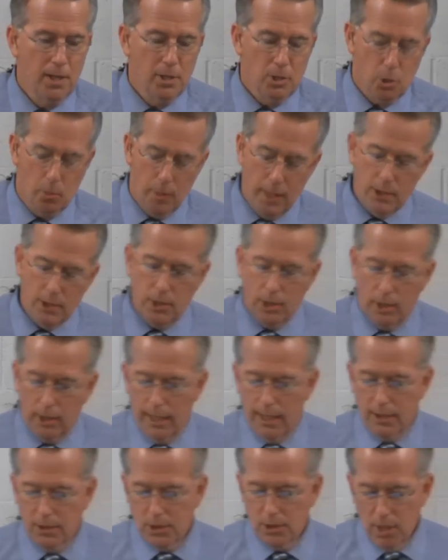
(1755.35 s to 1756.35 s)
So
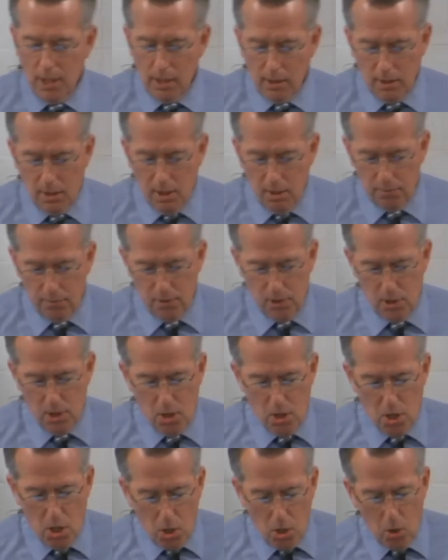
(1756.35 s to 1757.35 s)
basically, it's not enough to
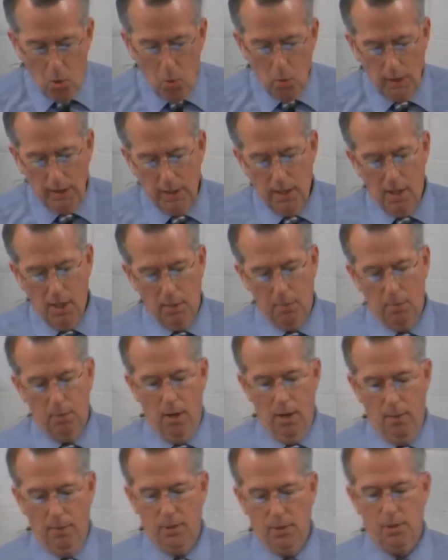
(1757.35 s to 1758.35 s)
know what God
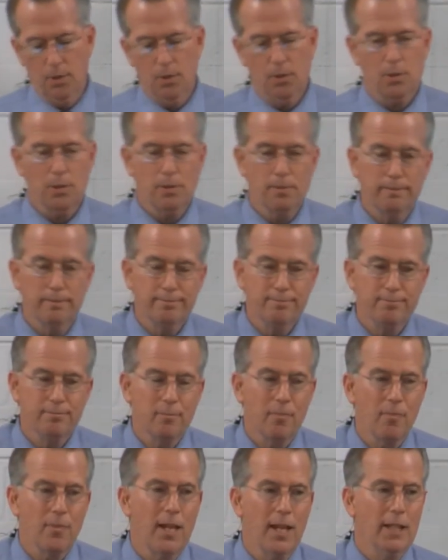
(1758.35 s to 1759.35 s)
promises.
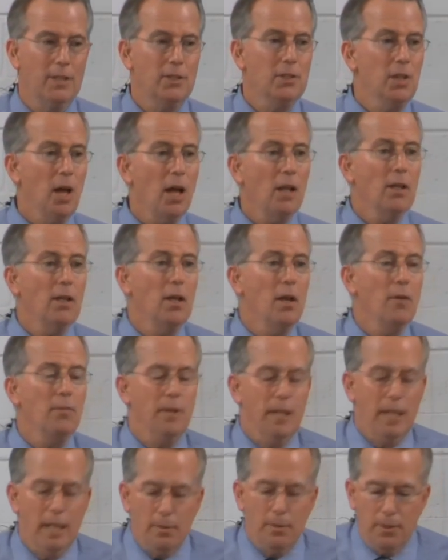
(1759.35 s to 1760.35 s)
It's not enough
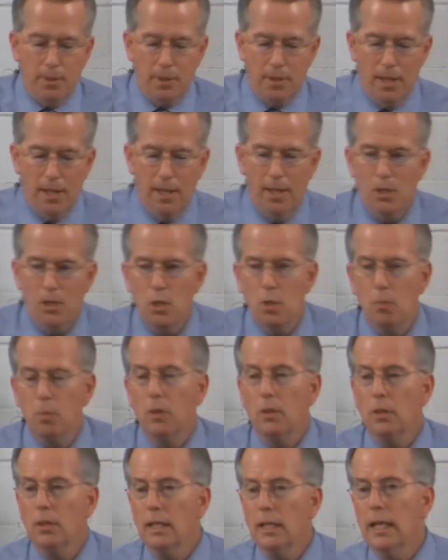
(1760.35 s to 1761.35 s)
even to
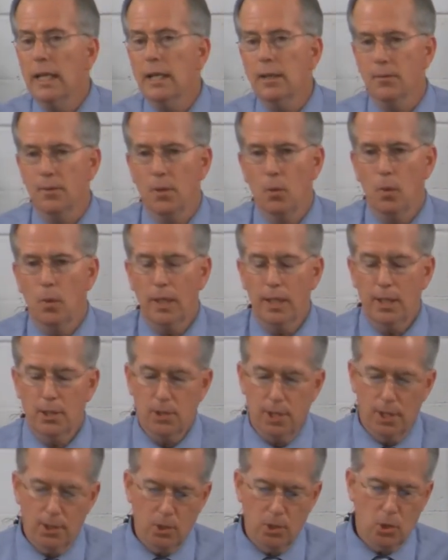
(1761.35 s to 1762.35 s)
believe that what he
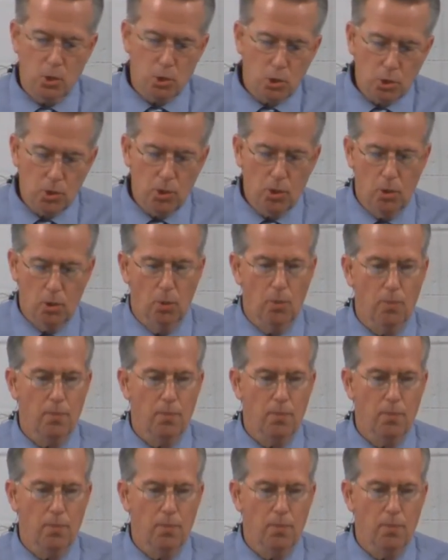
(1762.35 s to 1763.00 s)
says is true.